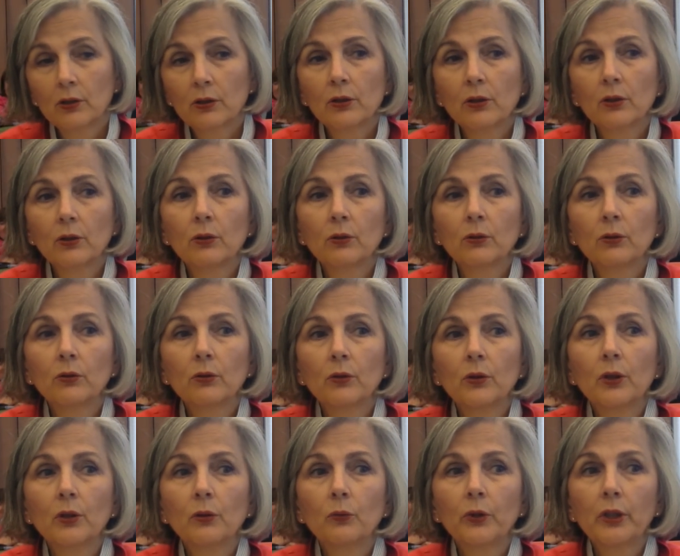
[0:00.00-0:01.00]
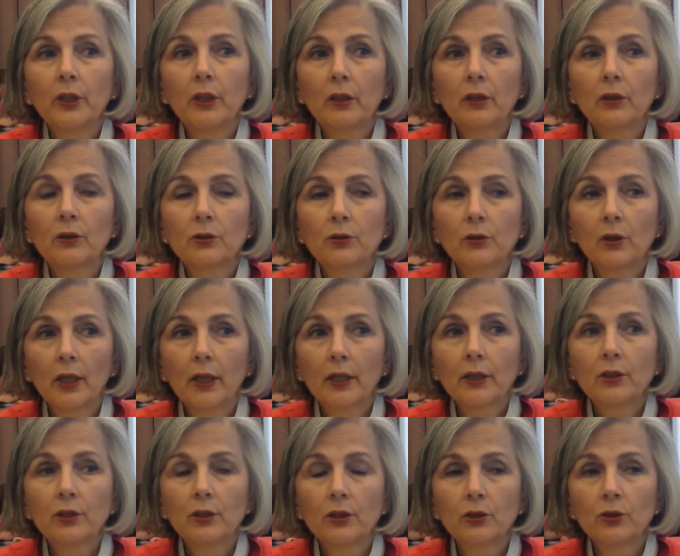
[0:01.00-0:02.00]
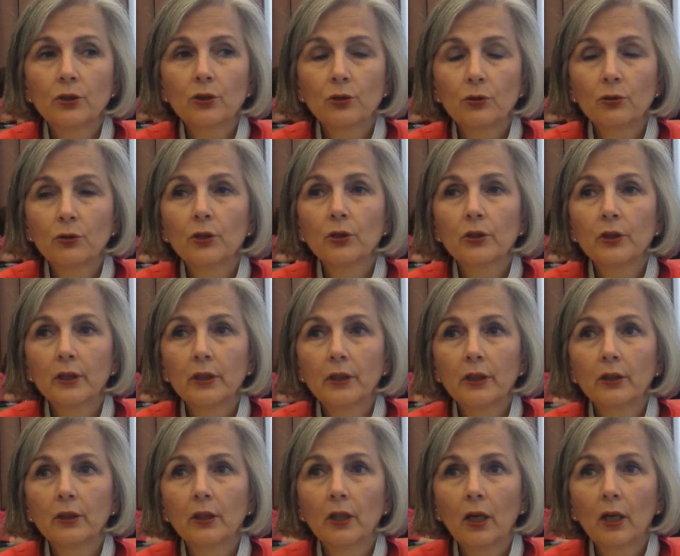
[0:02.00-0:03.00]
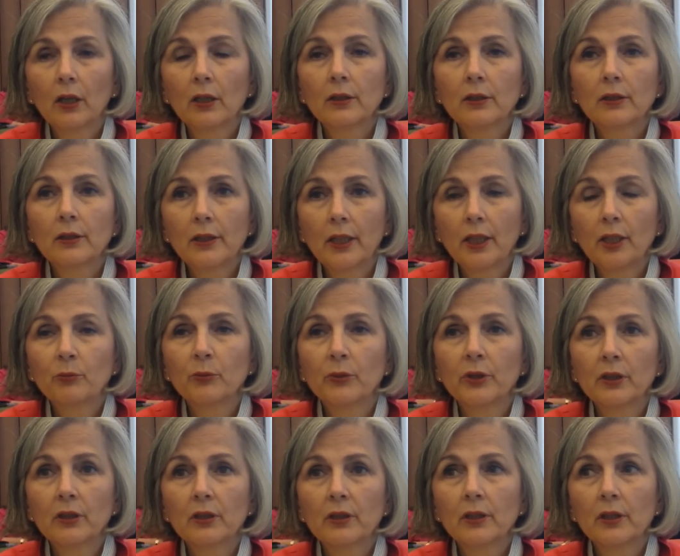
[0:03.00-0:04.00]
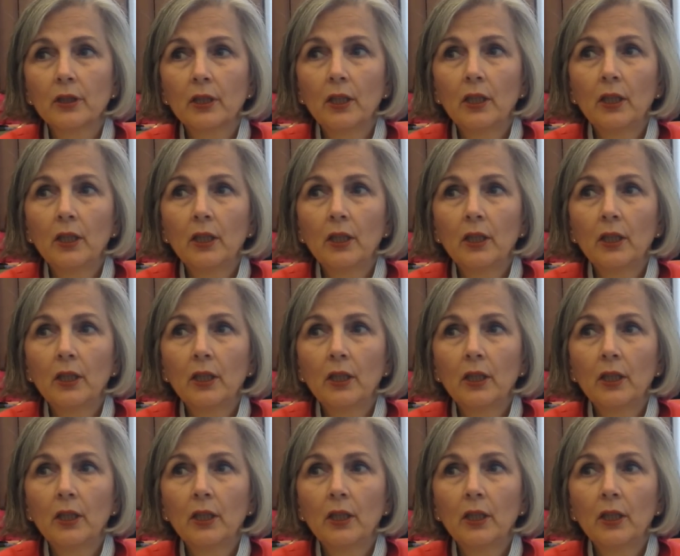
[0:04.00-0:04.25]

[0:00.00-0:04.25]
so we try to ensure that there are statements